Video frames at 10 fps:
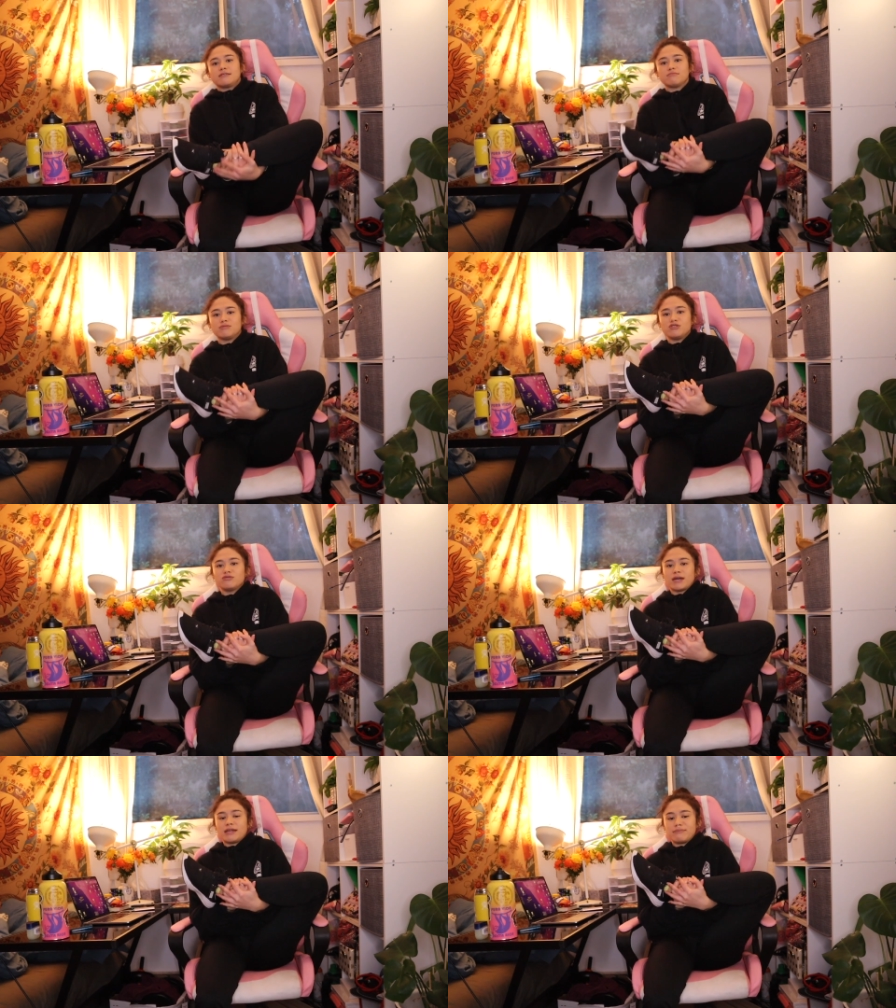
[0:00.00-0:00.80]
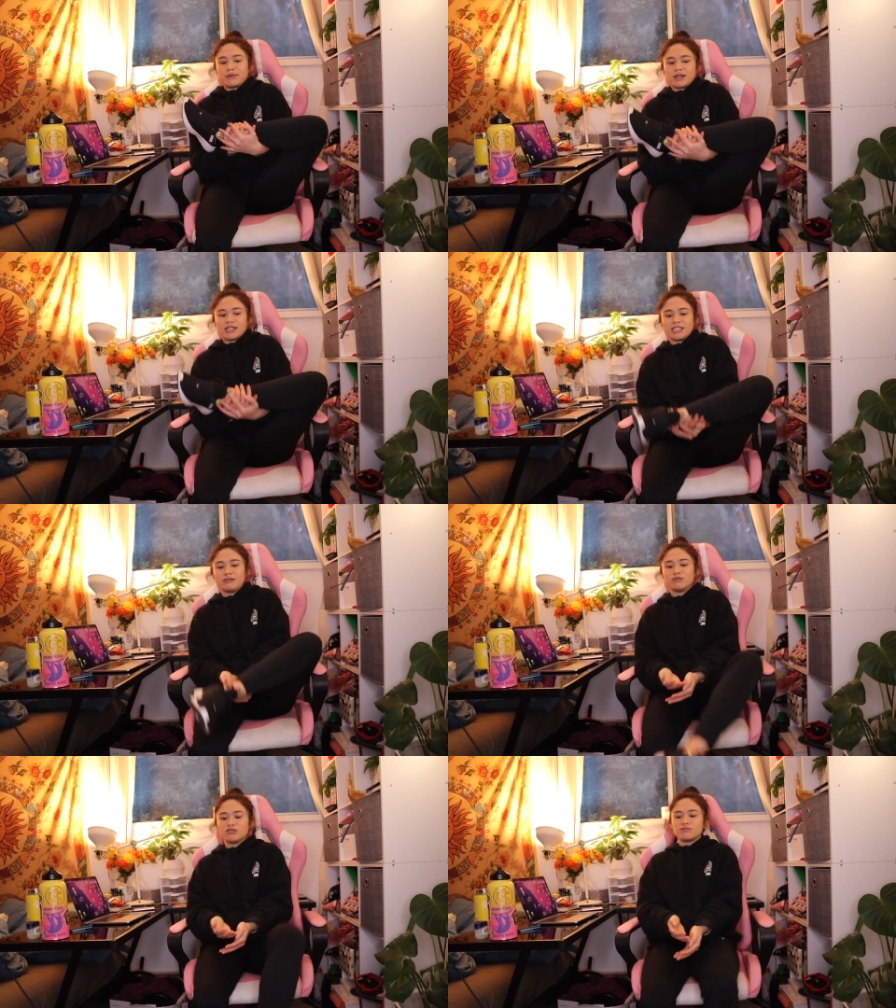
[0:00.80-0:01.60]
move my body,
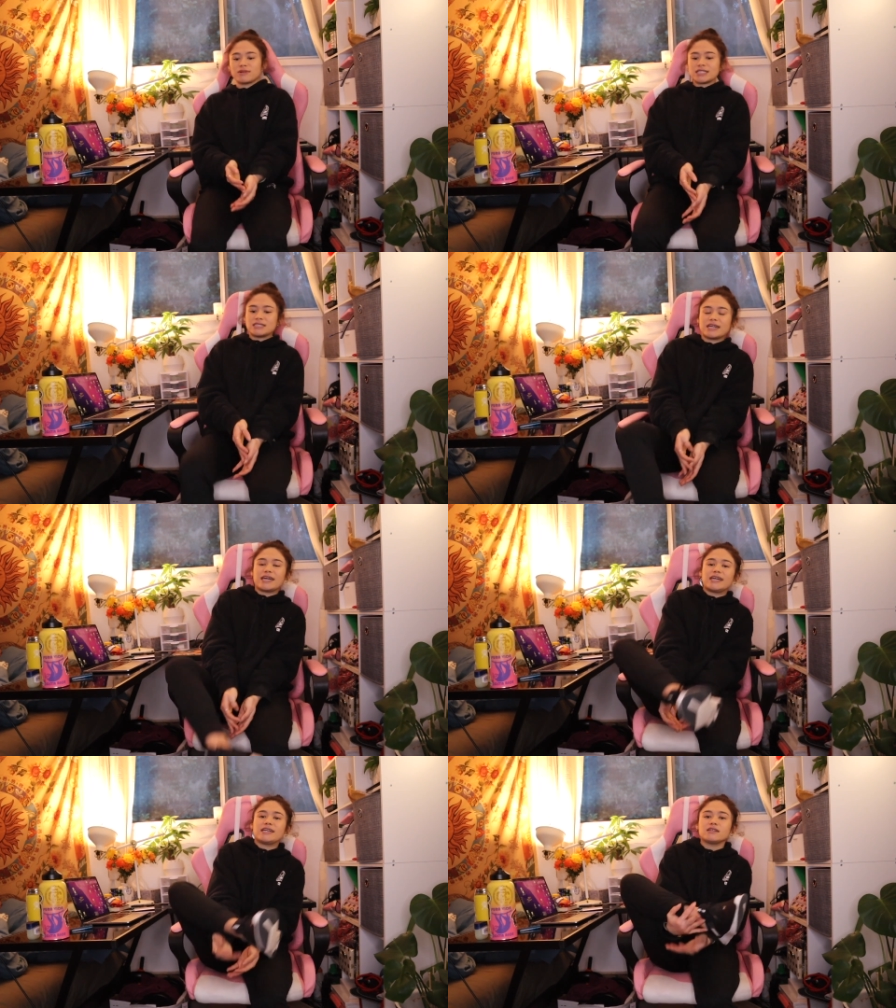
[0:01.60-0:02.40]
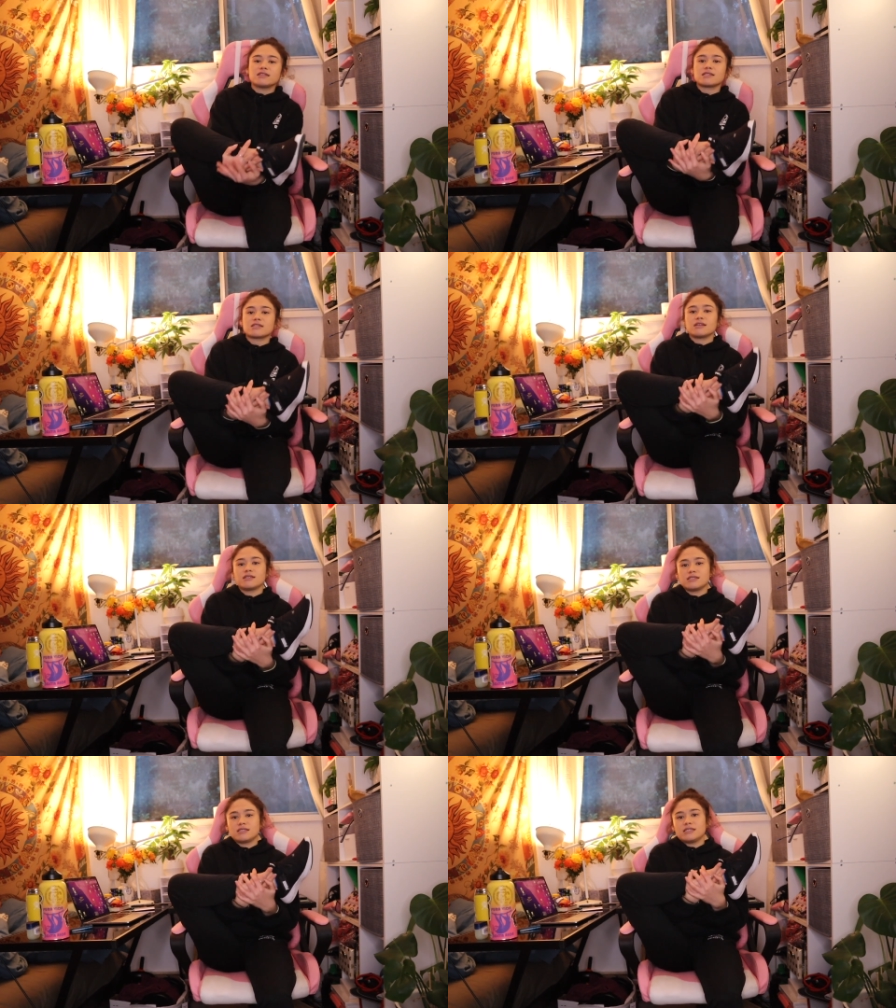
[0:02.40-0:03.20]
move my legs,
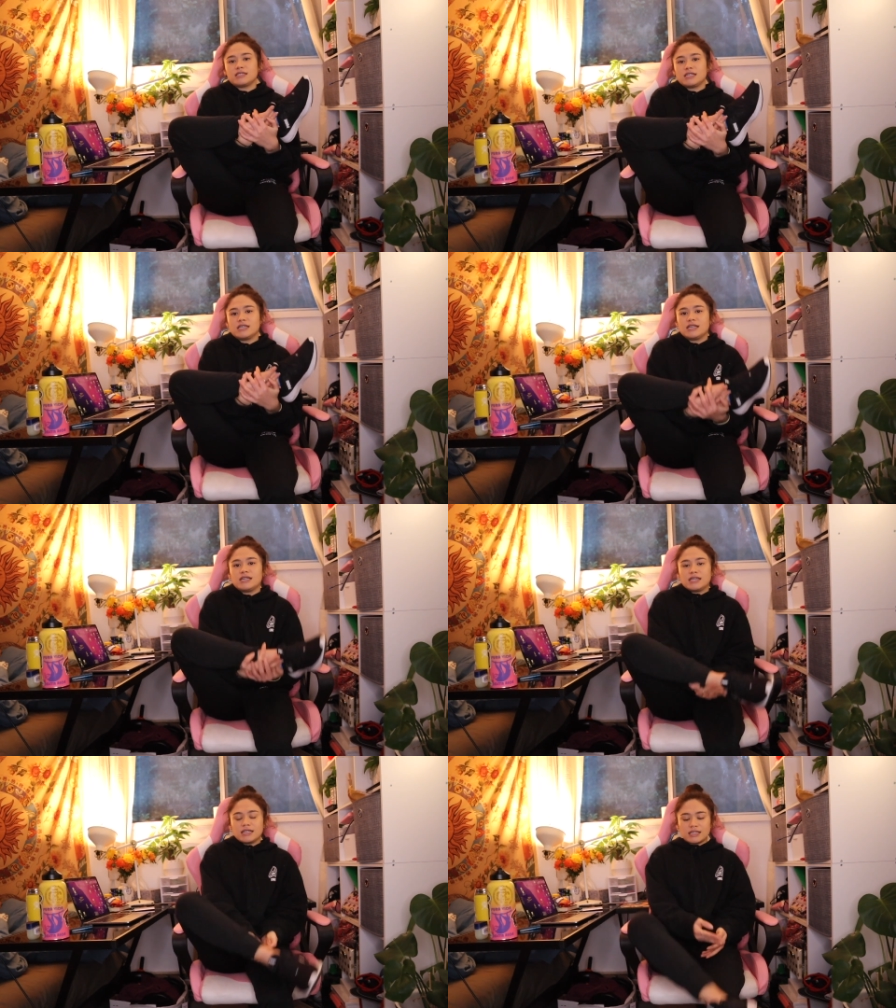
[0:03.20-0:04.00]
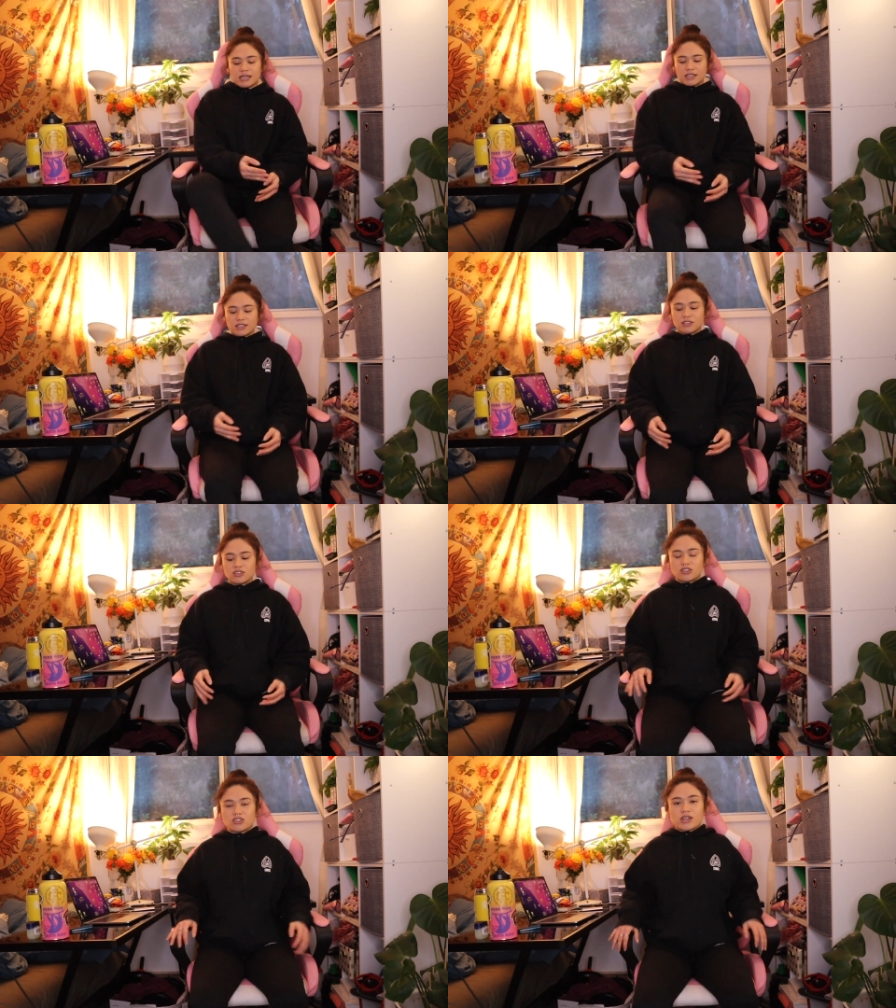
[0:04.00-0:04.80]
get a good
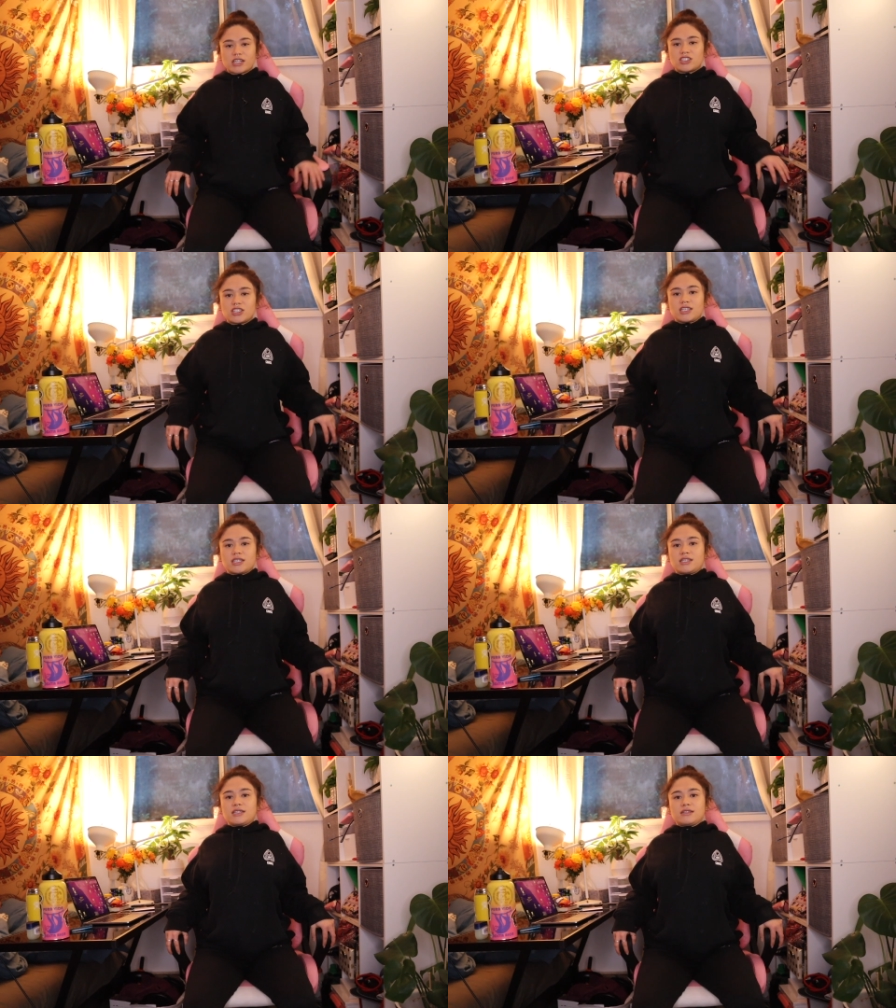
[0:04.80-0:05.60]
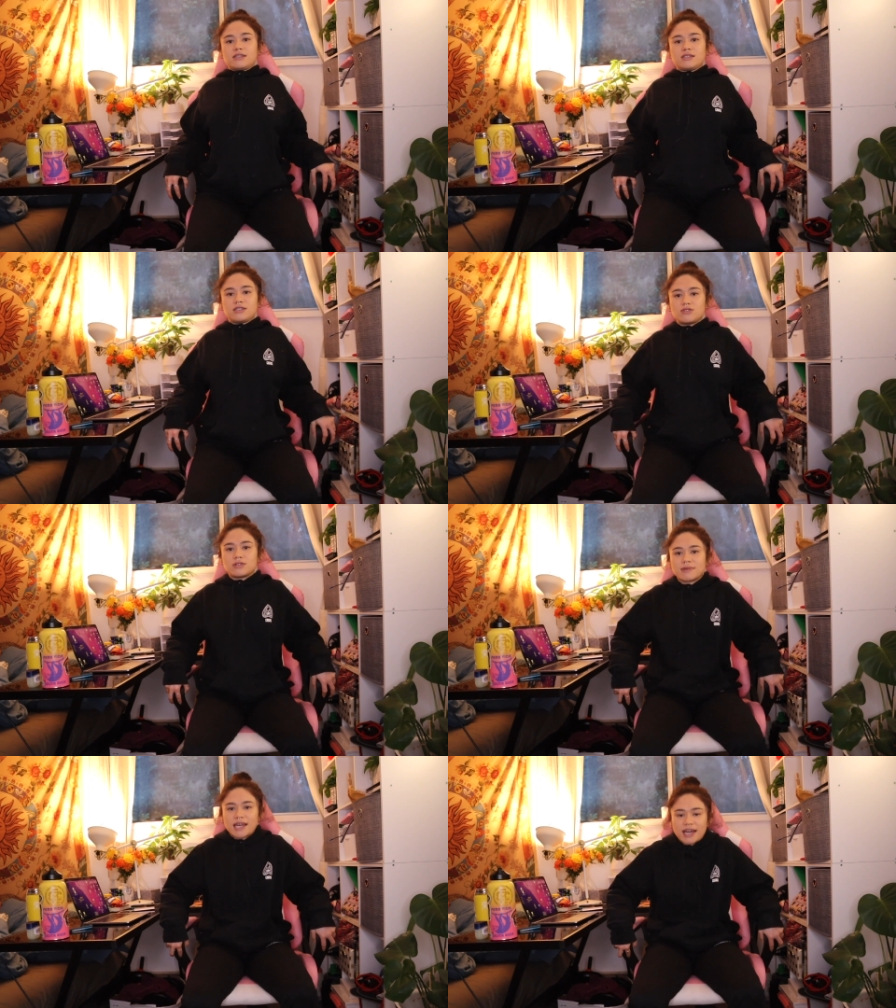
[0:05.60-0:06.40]
stretch in, do
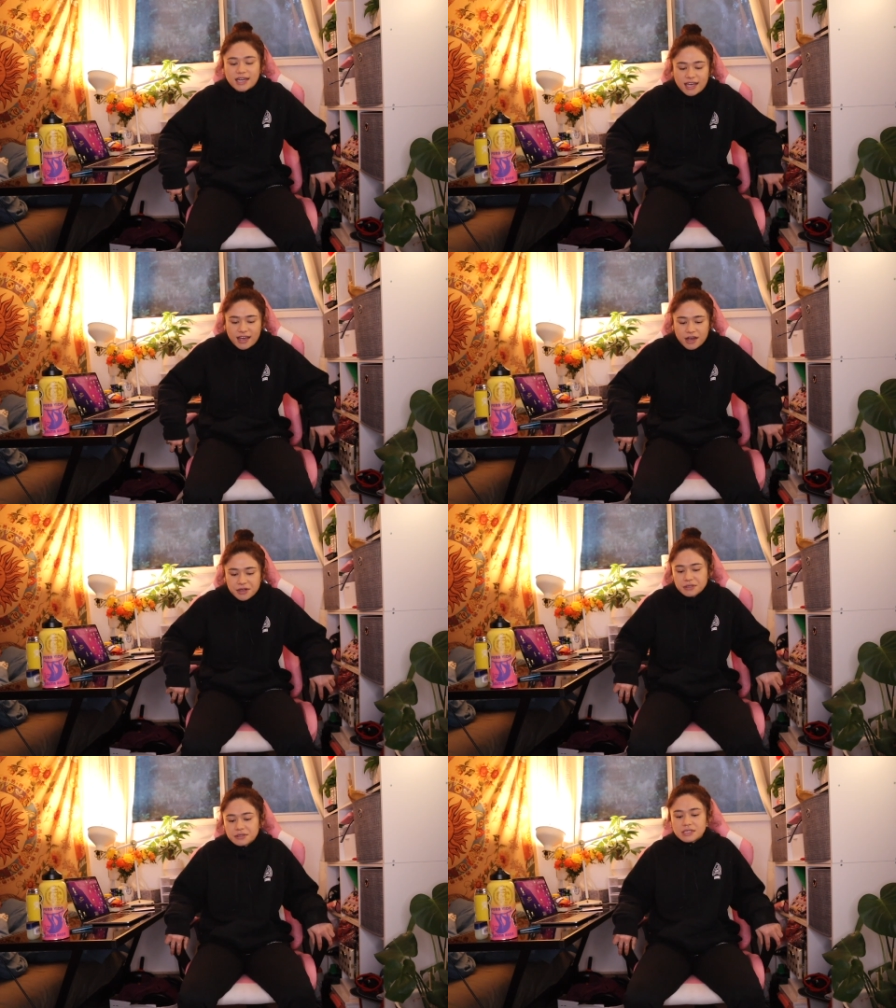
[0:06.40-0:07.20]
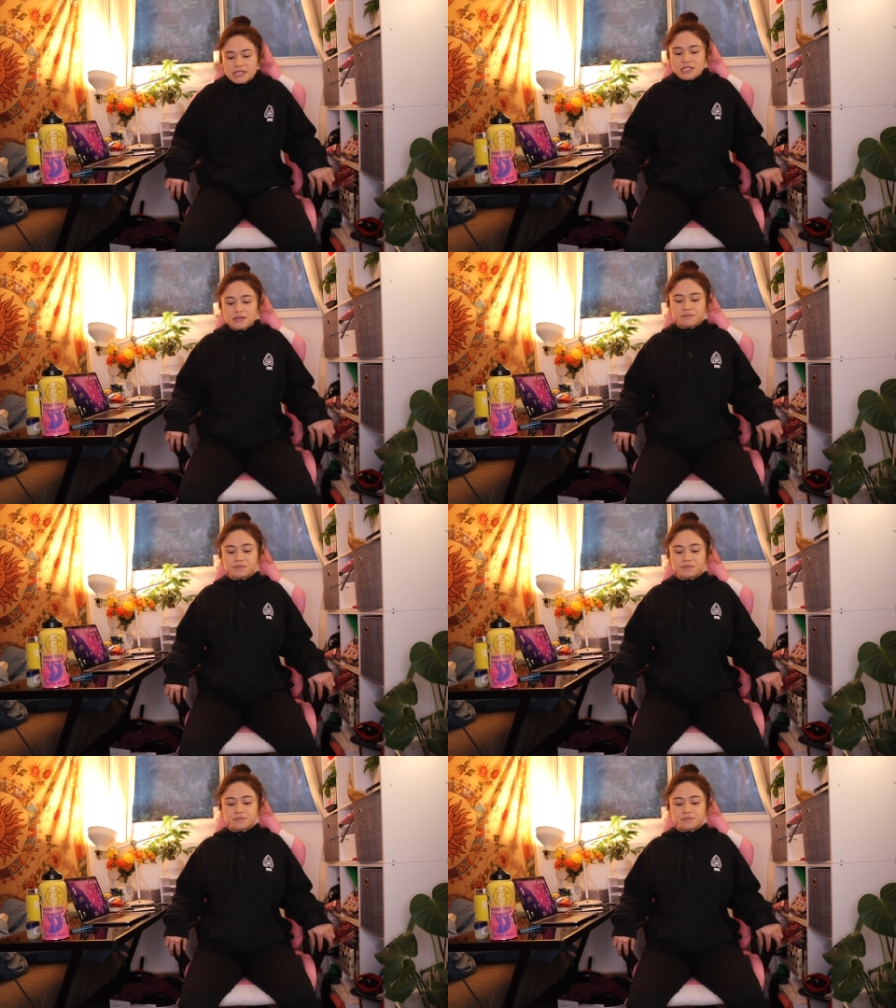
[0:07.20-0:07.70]
some cat-cows.